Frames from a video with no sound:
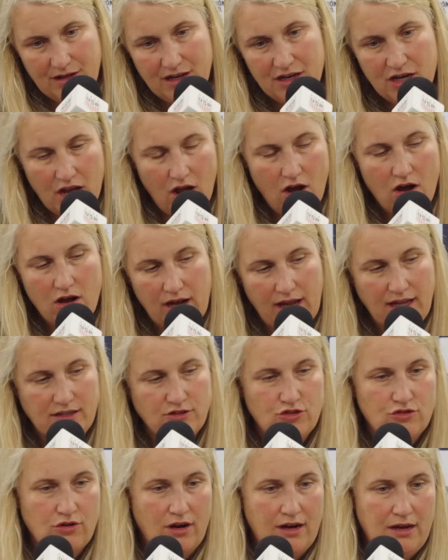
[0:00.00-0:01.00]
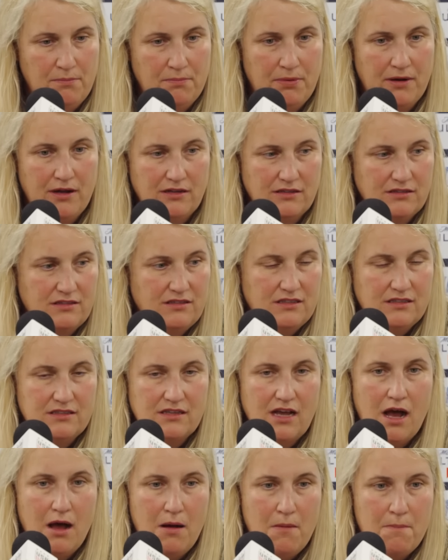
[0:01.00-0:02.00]
and you can't get straight passes
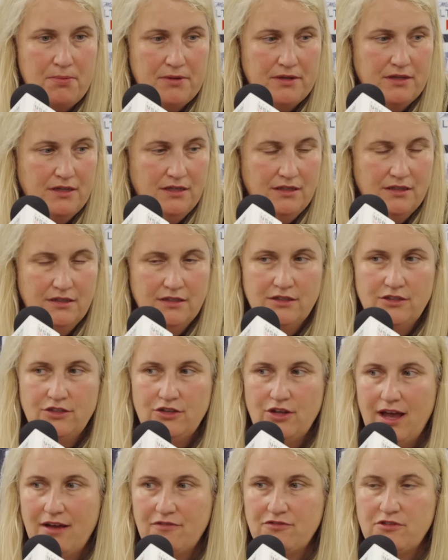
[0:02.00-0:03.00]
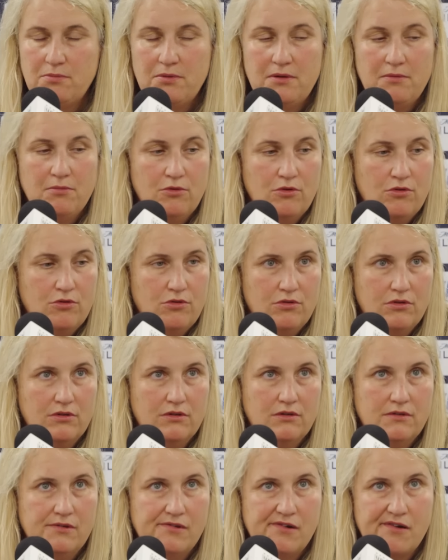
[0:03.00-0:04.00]
up, you have to be more
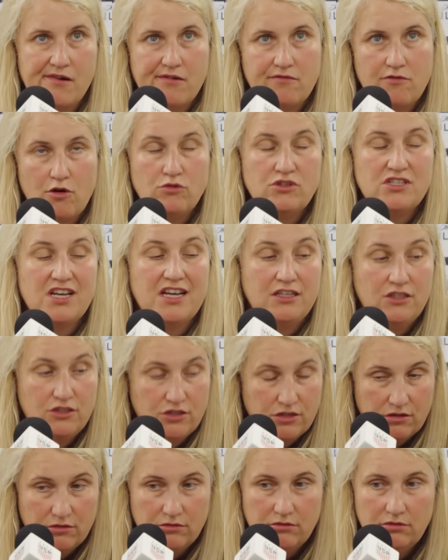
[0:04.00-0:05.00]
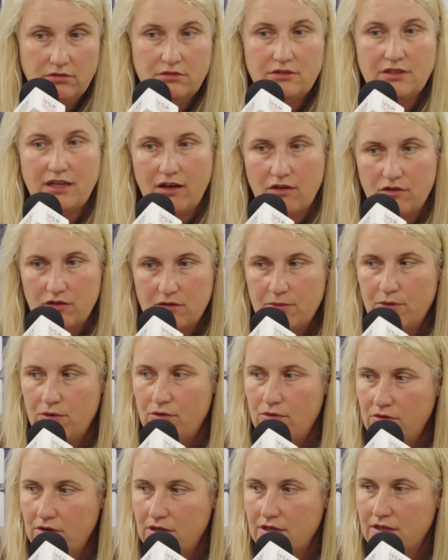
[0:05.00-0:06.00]
rotational to get on the
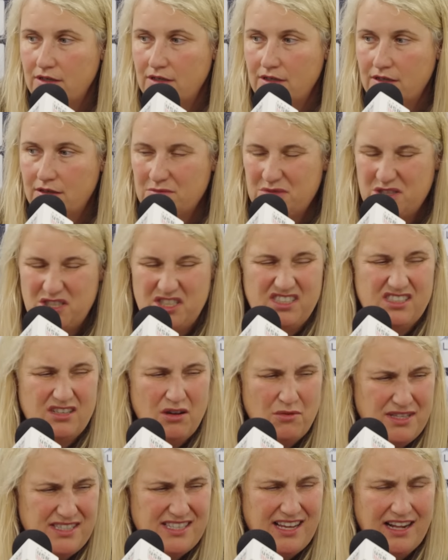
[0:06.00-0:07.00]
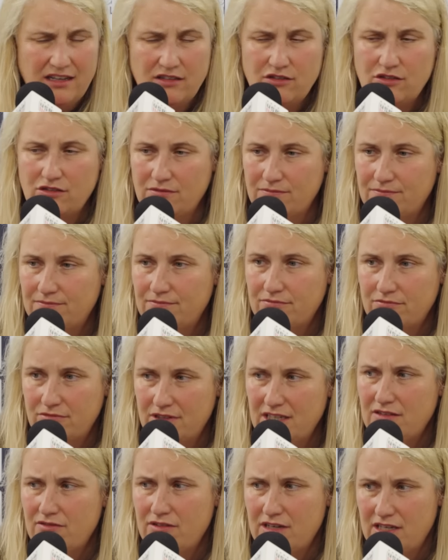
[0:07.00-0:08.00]
ball. She's so intelligent,
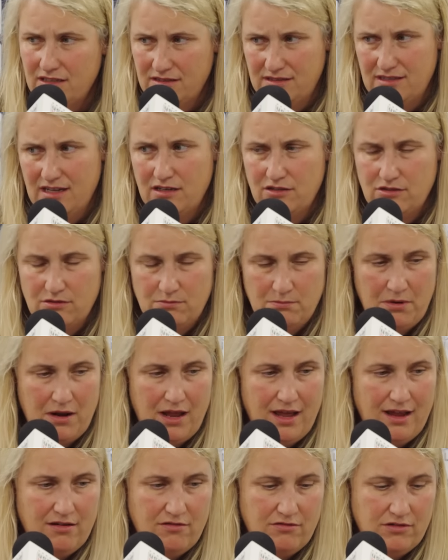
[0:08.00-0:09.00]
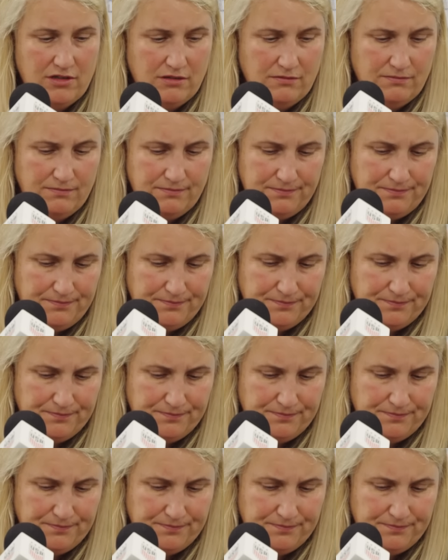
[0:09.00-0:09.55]
really, really intelligent player, and